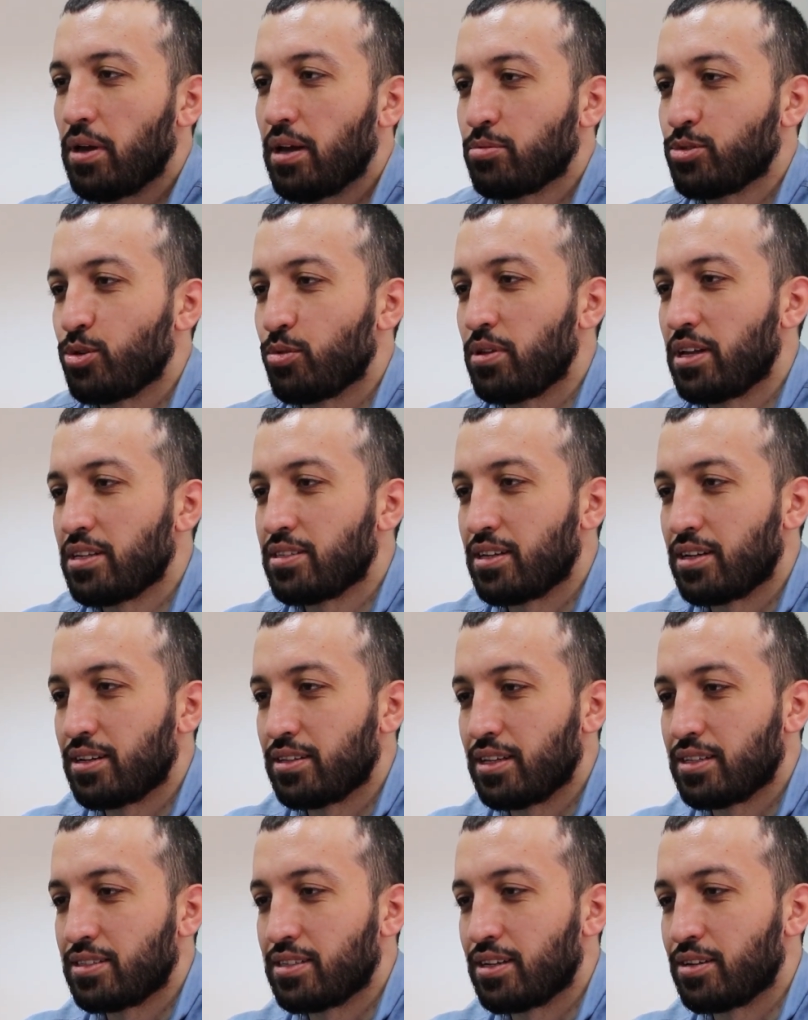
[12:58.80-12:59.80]
So that's
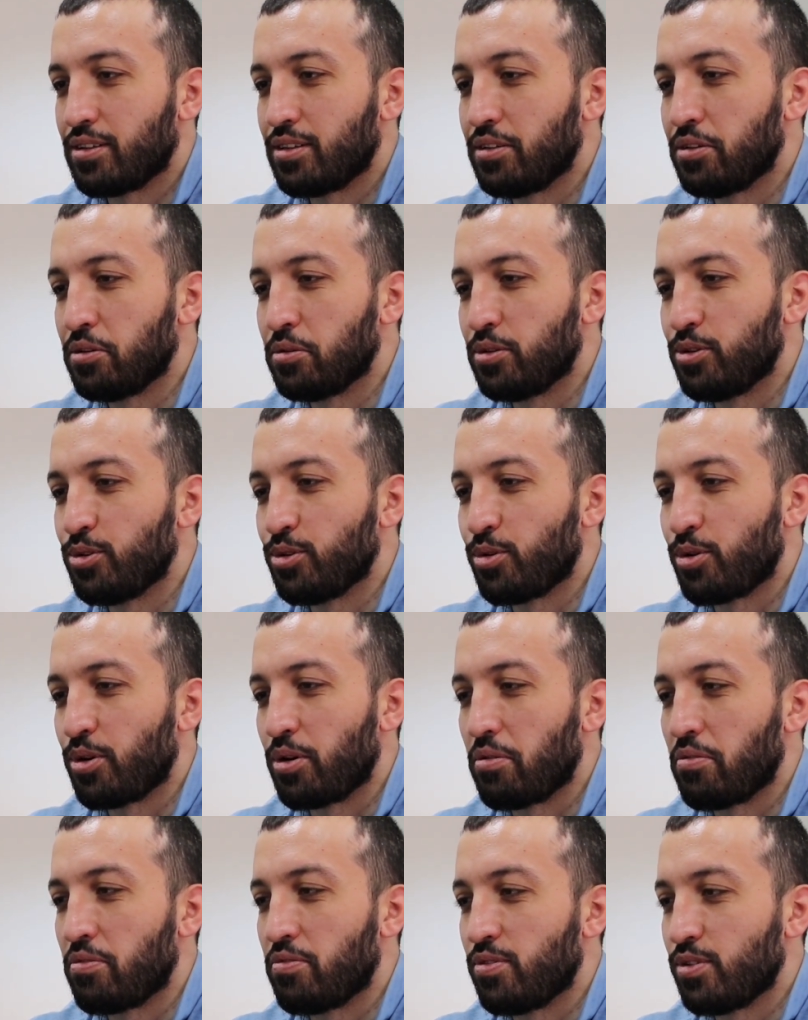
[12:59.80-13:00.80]
your